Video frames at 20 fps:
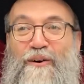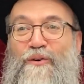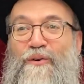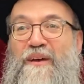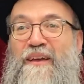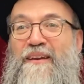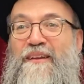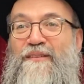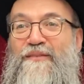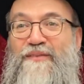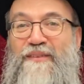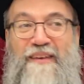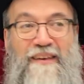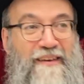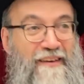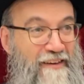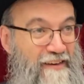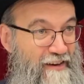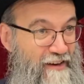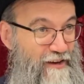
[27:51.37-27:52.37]
or
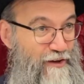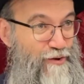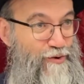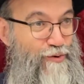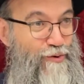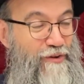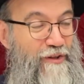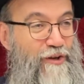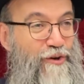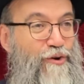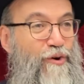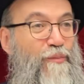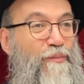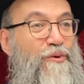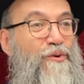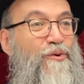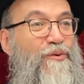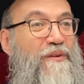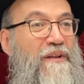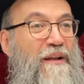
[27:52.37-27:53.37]
anything to the
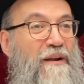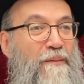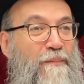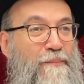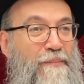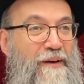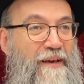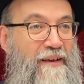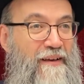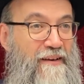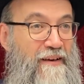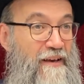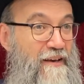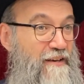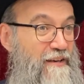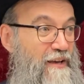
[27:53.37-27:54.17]
communal bag.